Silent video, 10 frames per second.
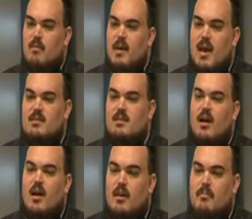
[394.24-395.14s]
a bad
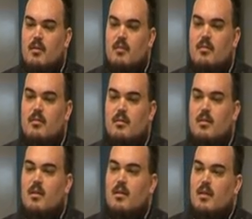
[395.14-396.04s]
time,
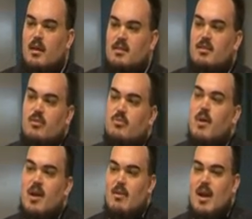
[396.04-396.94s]
is a good
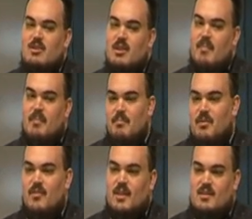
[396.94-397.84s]
way to actually get people
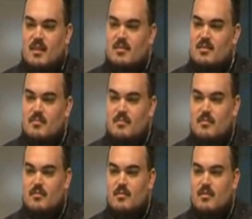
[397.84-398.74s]
to fix things.
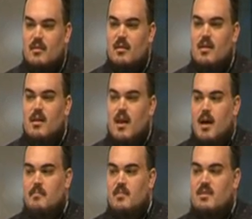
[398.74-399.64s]

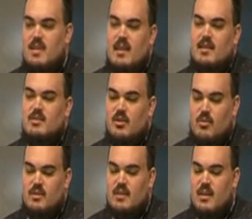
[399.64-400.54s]
Sadly, it's not
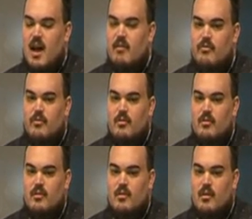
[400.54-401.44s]
always enough,
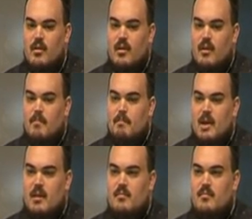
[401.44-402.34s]

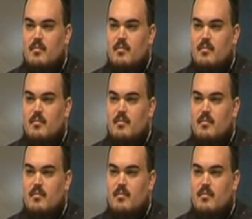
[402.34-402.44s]
but